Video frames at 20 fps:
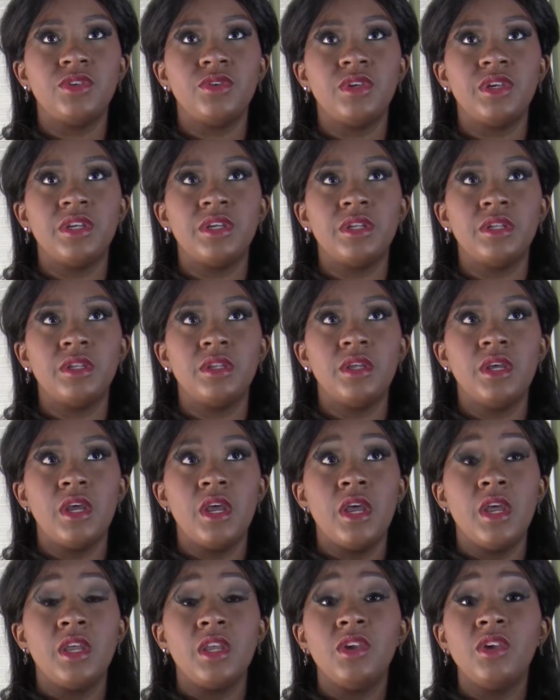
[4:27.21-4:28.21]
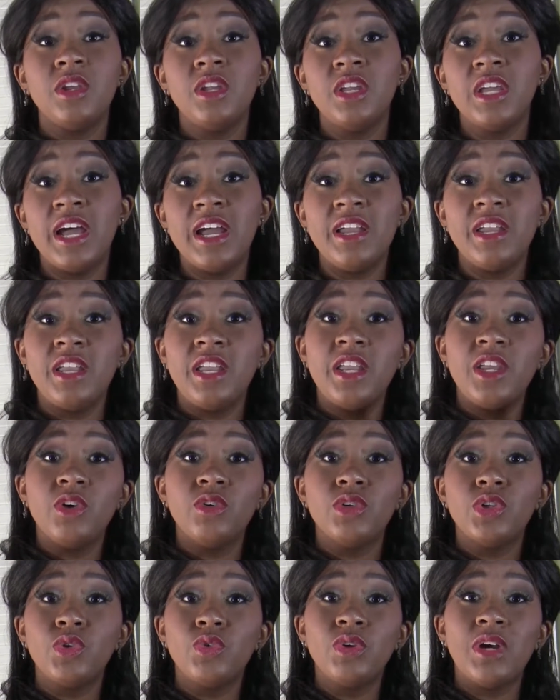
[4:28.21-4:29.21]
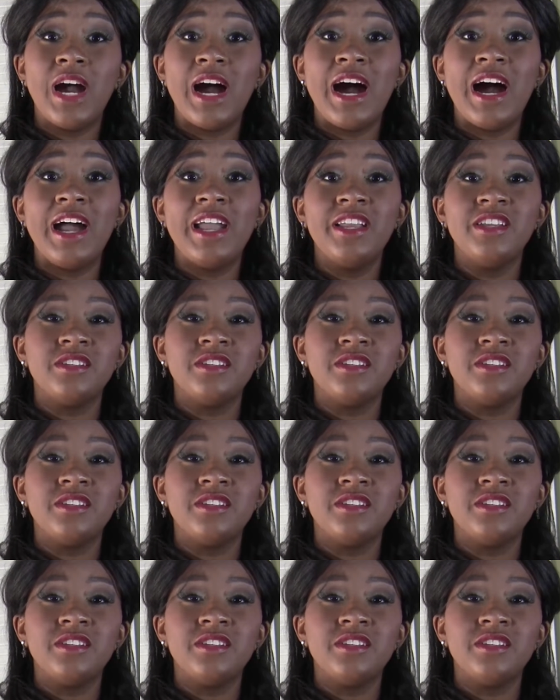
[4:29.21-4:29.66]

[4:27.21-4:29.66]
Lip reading: You can get your little guy.